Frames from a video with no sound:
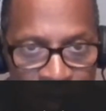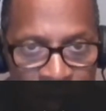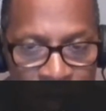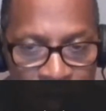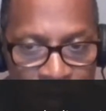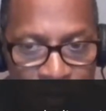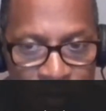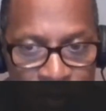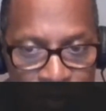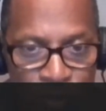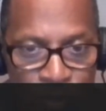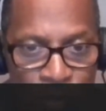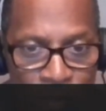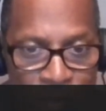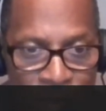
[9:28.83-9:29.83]
And
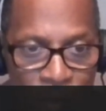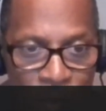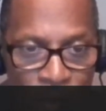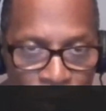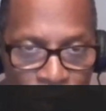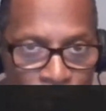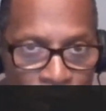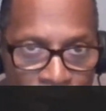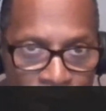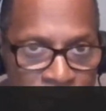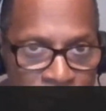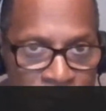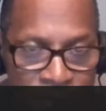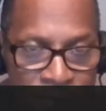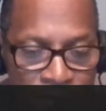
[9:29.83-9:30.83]
you could be a role model
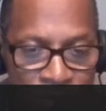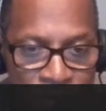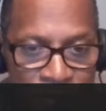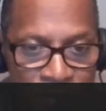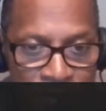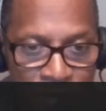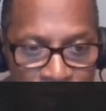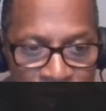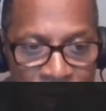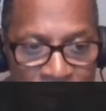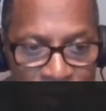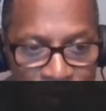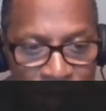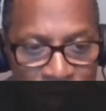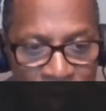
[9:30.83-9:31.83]
in the school system. We
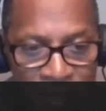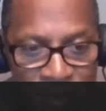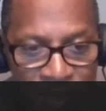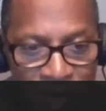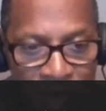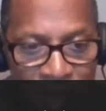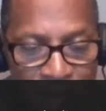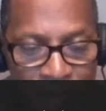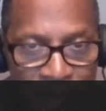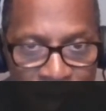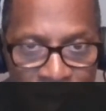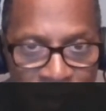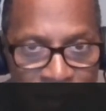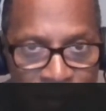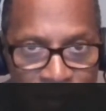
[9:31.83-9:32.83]
got to start helping
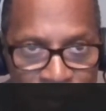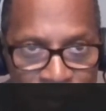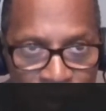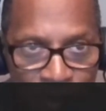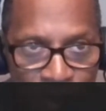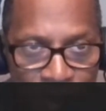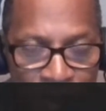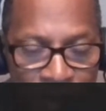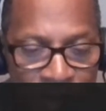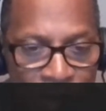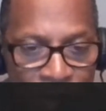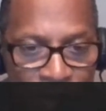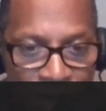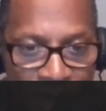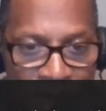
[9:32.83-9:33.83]
out in somewhere
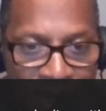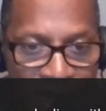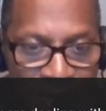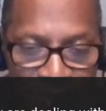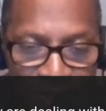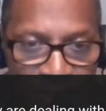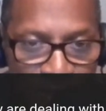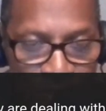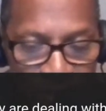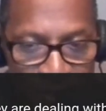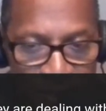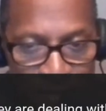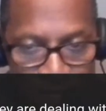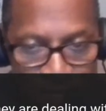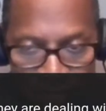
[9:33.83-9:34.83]
along the line in the school
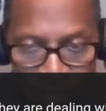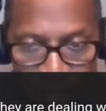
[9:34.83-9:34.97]
system,